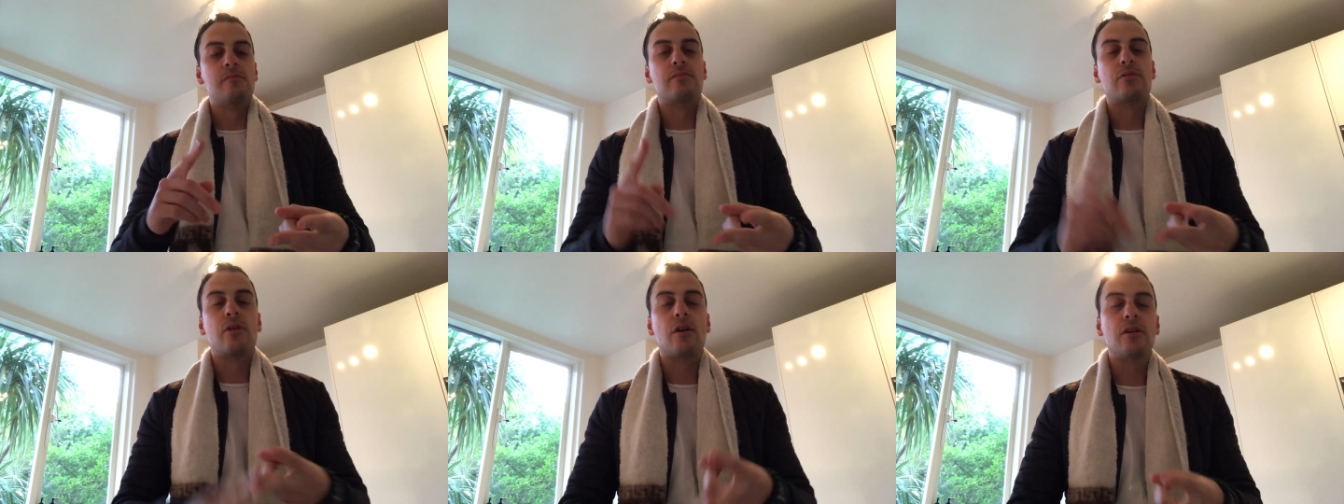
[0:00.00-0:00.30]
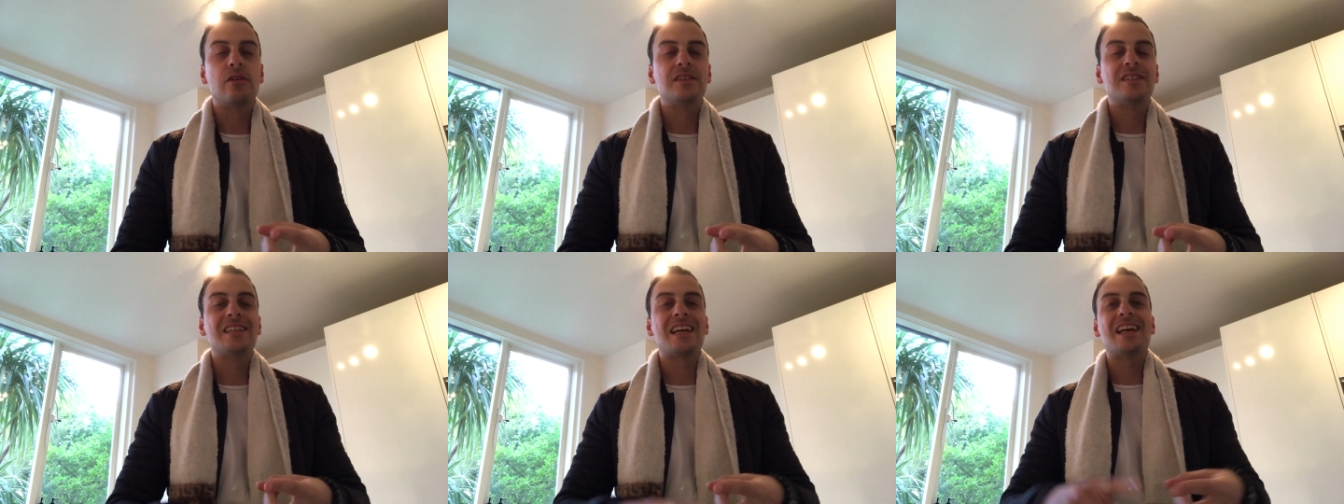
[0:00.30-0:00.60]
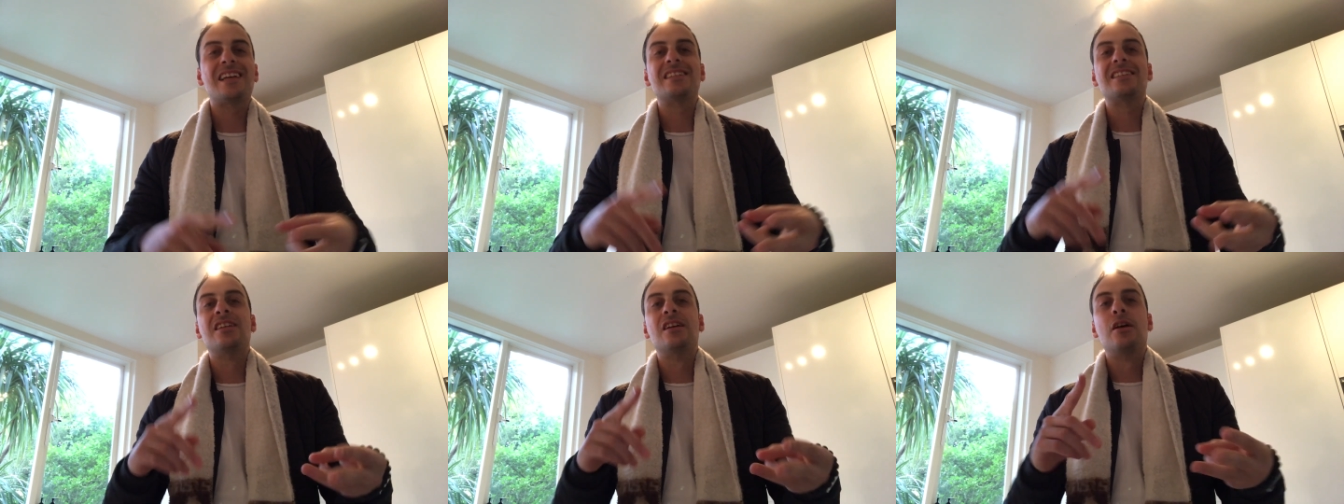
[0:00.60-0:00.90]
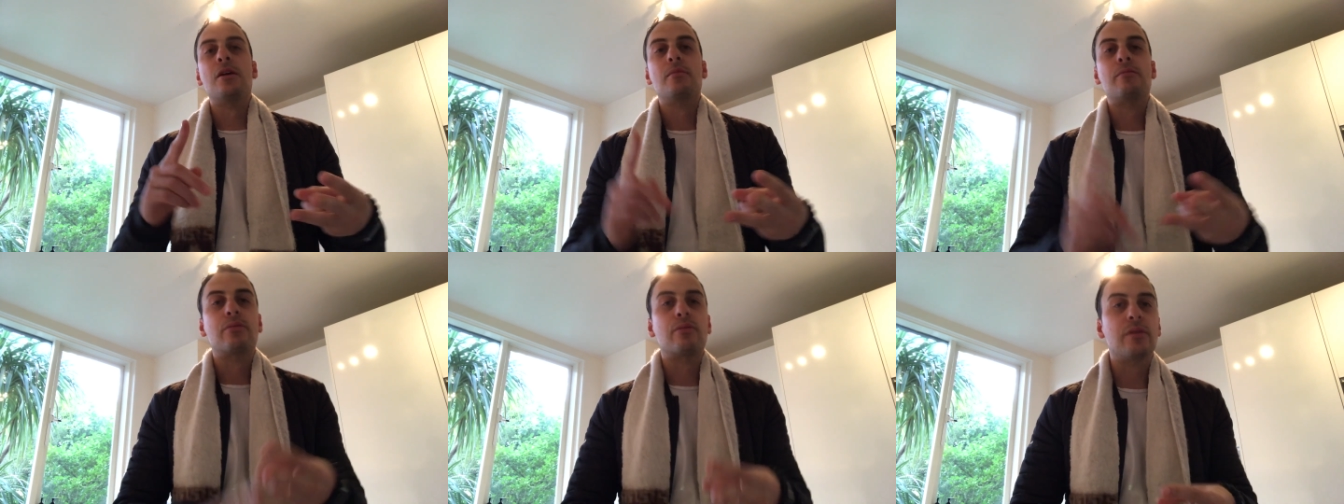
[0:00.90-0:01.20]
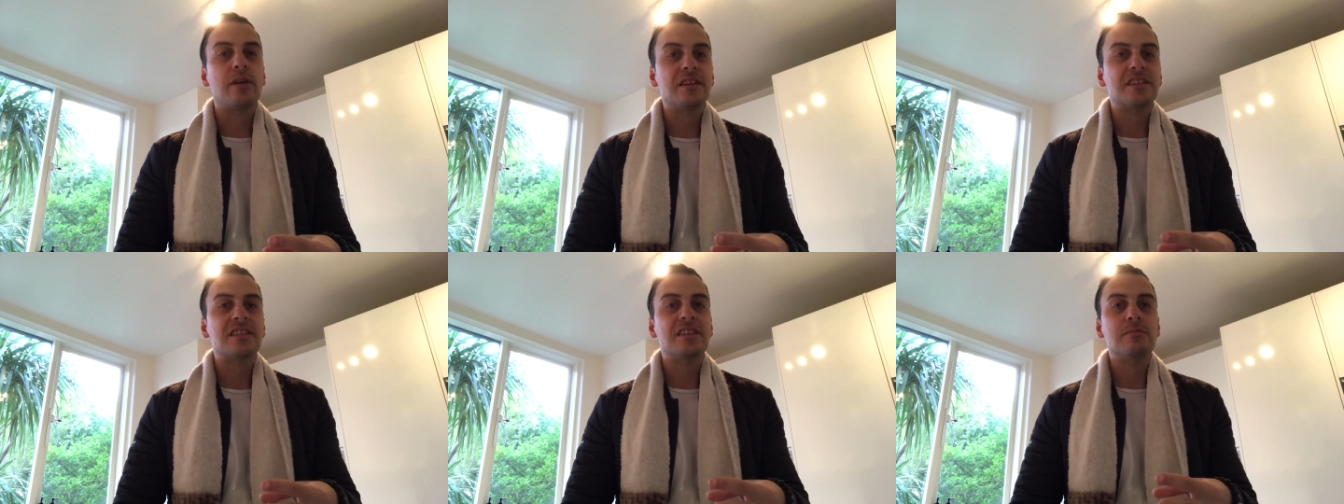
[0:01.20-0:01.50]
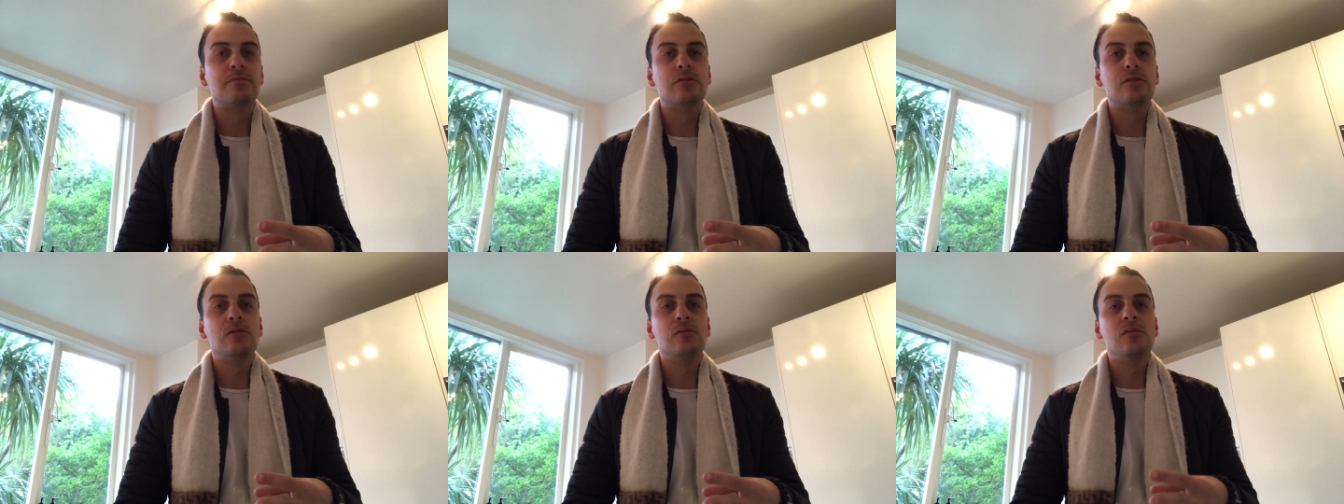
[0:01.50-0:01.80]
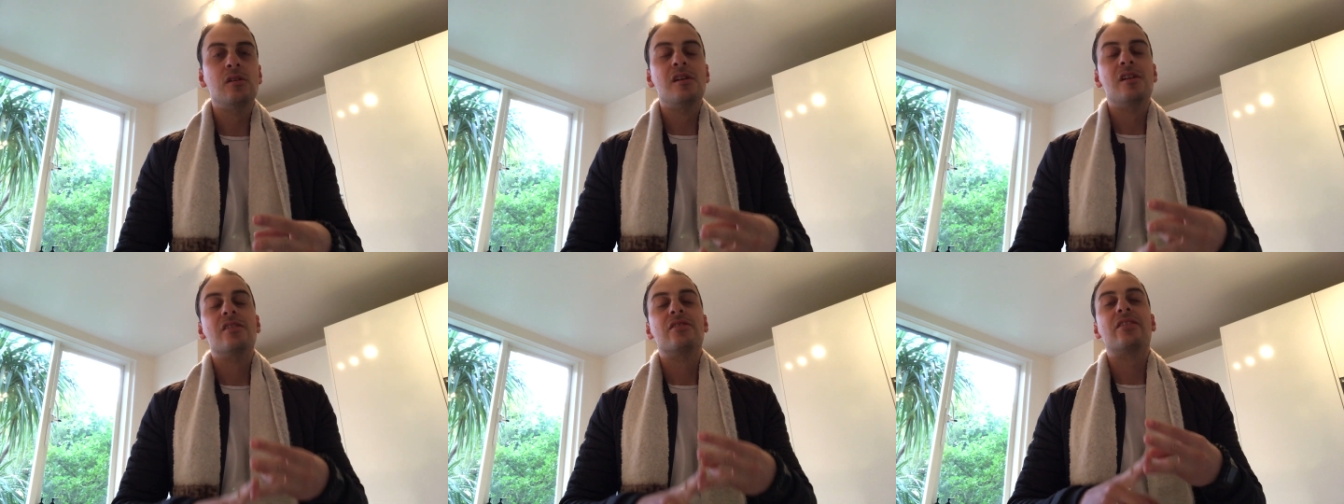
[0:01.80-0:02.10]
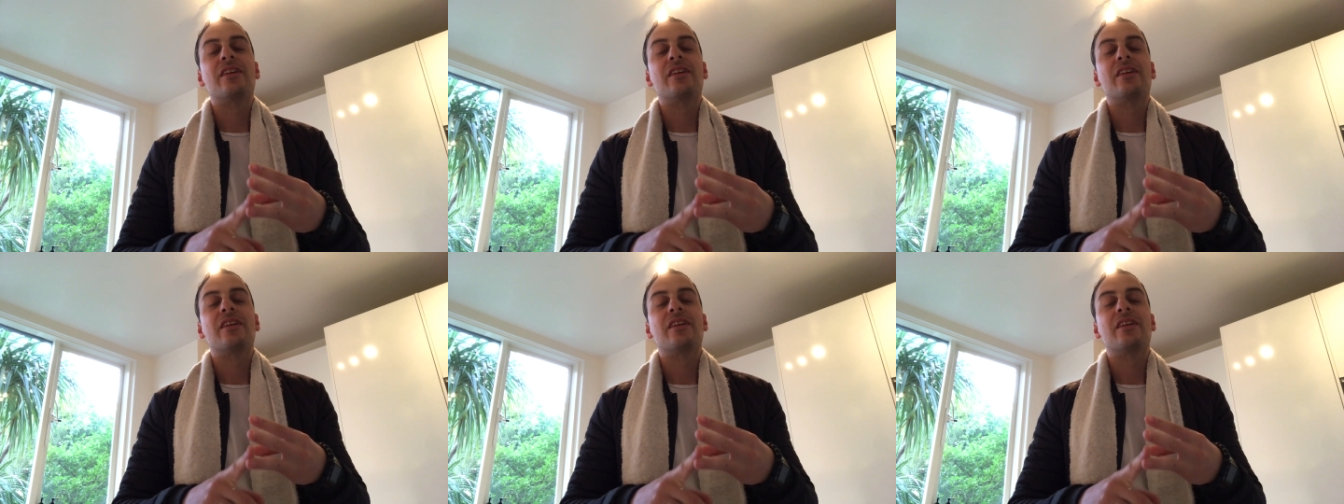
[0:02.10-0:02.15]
process, principle